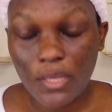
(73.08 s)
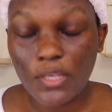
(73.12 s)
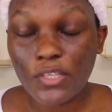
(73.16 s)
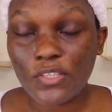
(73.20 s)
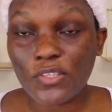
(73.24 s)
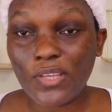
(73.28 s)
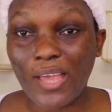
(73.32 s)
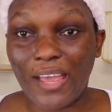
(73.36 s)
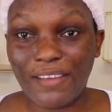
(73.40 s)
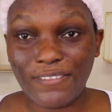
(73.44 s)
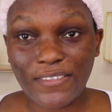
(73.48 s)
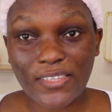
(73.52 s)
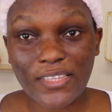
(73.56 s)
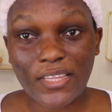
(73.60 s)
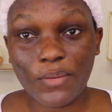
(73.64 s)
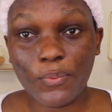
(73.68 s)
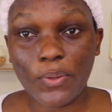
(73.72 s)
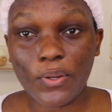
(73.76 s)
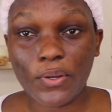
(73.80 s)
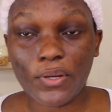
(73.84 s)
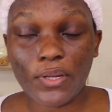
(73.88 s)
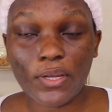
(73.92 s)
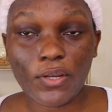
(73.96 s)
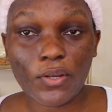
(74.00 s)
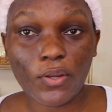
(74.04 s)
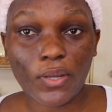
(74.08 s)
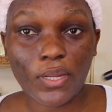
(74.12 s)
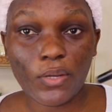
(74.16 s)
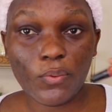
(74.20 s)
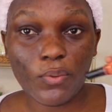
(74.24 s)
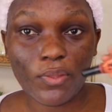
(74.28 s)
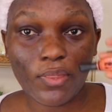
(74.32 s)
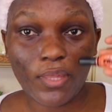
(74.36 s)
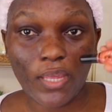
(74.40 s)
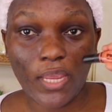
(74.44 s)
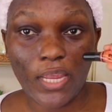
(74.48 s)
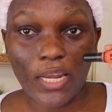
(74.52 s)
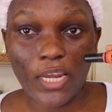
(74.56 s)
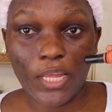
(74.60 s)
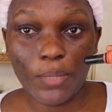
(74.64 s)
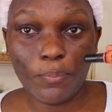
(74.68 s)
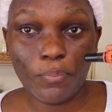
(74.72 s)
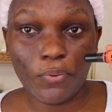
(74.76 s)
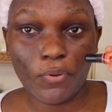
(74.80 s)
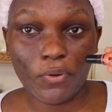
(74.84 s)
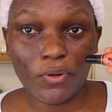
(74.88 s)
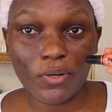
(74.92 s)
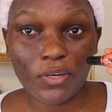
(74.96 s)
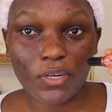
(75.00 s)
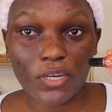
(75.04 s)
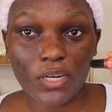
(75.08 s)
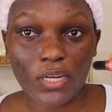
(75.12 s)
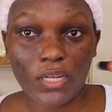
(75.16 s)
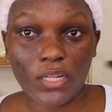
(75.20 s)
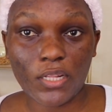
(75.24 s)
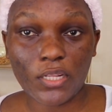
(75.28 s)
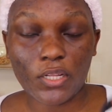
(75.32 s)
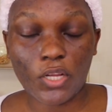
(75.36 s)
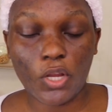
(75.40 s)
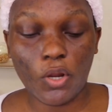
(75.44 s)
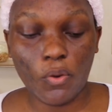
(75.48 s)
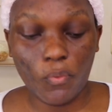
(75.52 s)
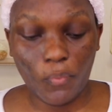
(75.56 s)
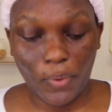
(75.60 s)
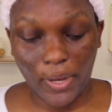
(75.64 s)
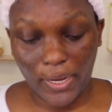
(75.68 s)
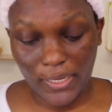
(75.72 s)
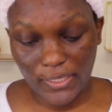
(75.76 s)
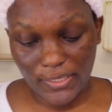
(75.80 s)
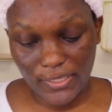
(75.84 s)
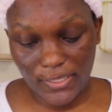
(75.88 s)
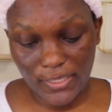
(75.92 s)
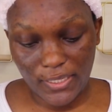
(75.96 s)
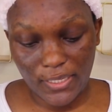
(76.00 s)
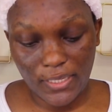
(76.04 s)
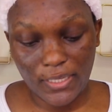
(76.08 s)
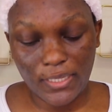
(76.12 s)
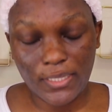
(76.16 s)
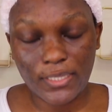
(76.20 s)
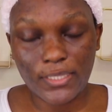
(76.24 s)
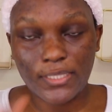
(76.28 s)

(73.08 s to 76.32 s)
So after that, we're gonna go in with the LA Pro Girl corrector.